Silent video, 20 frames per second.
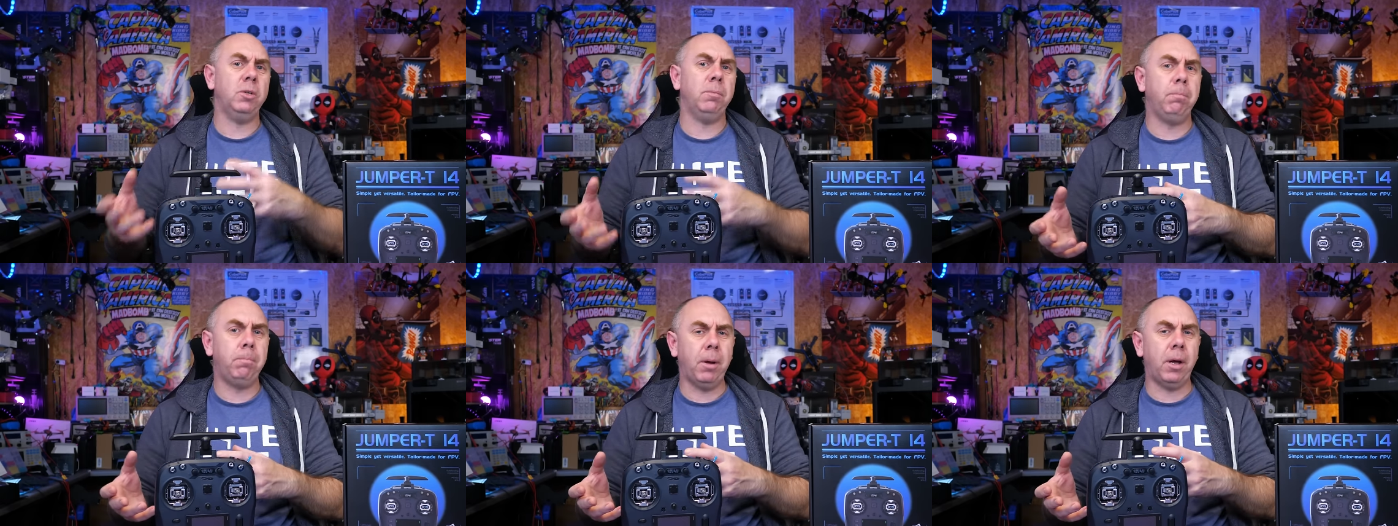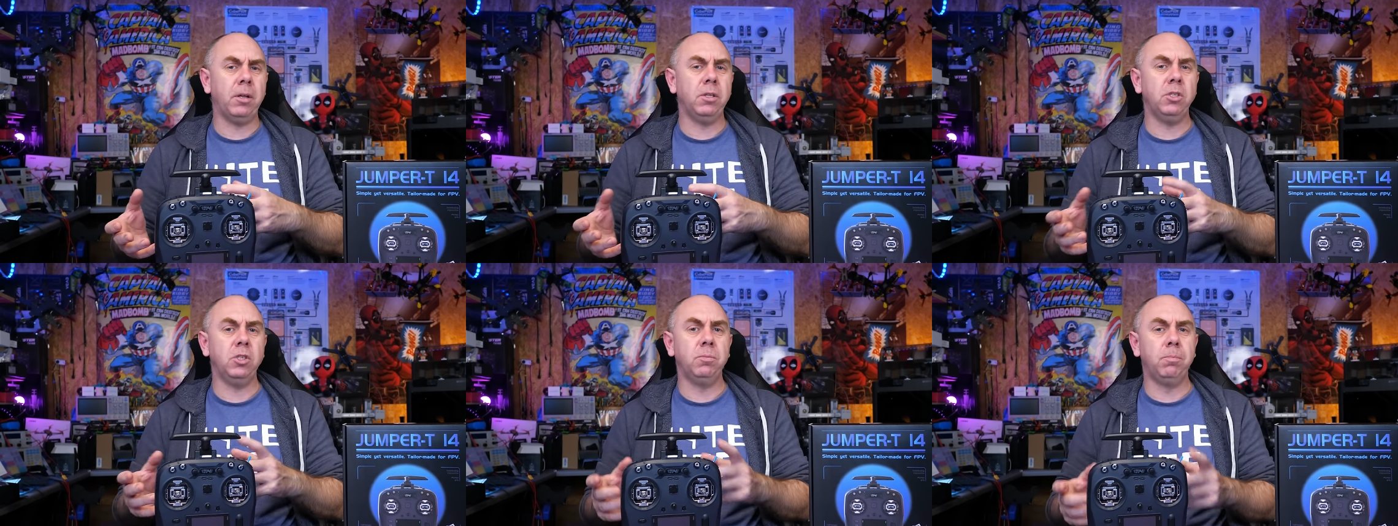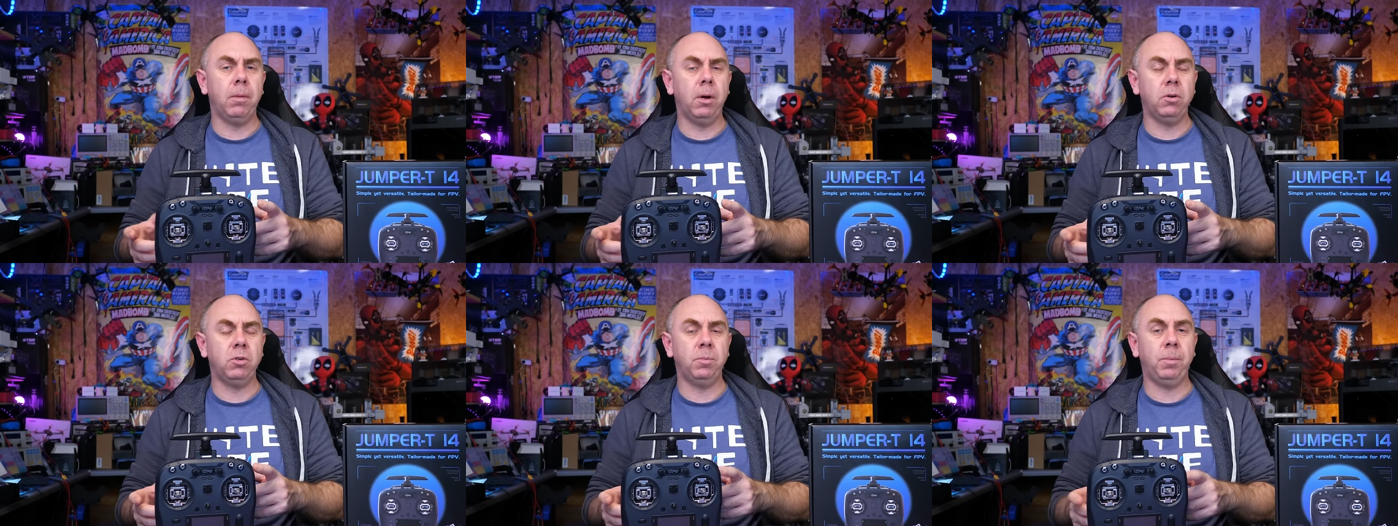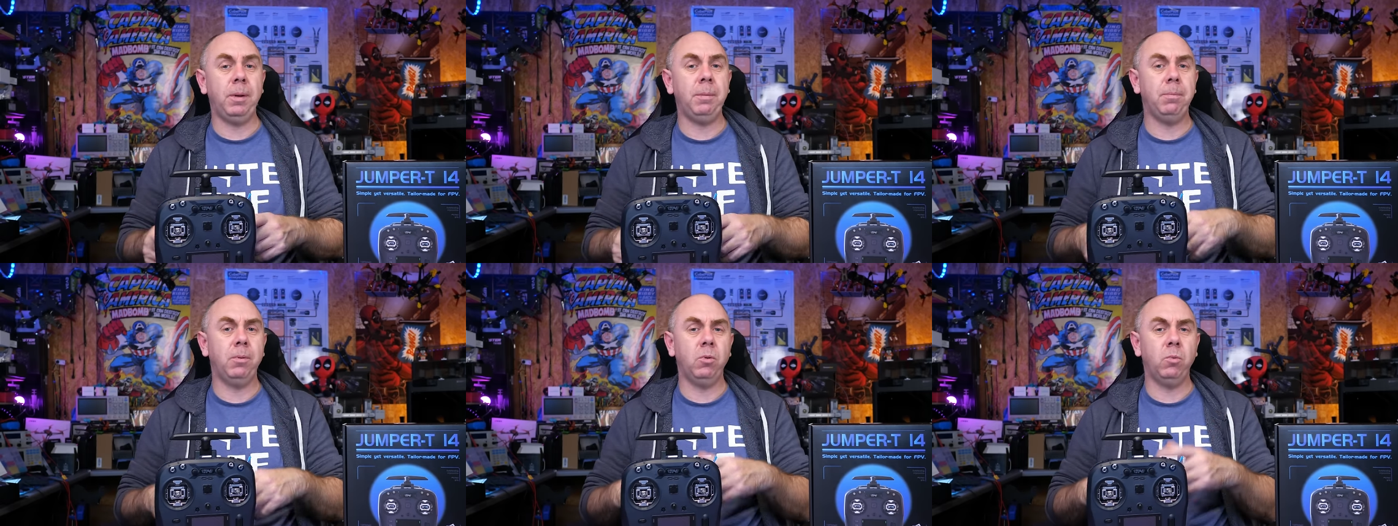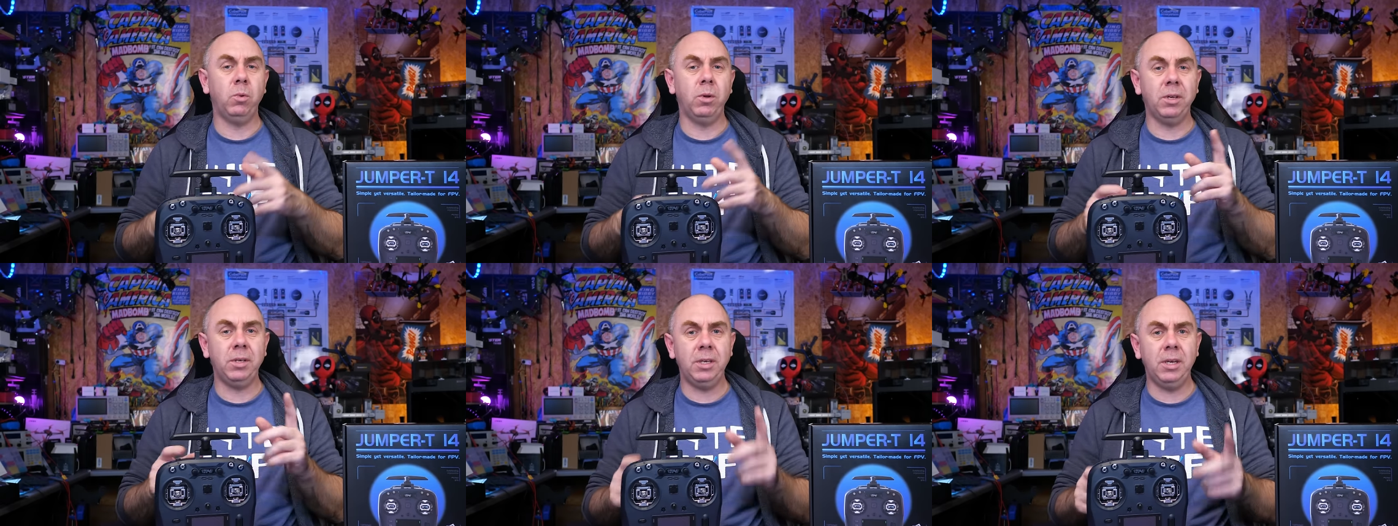and buttons most people
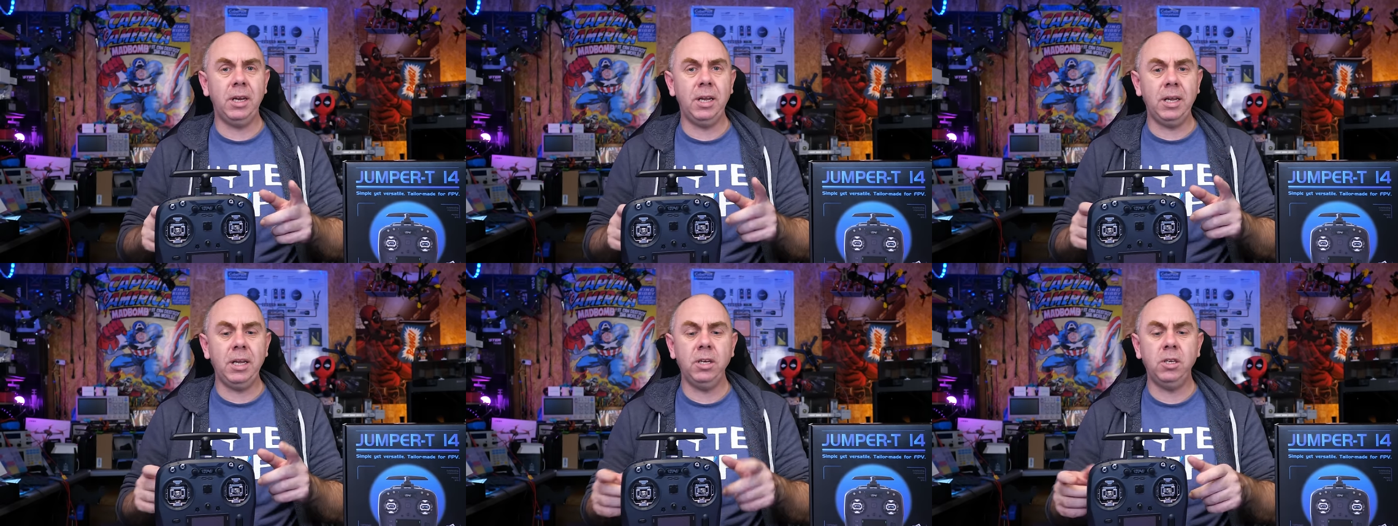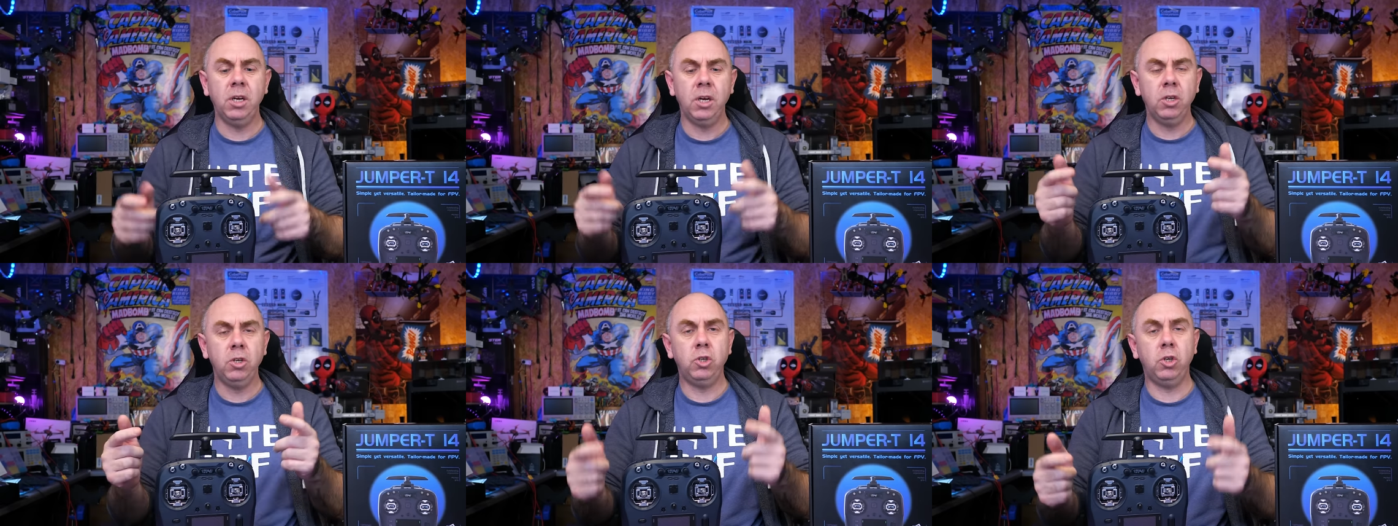will need.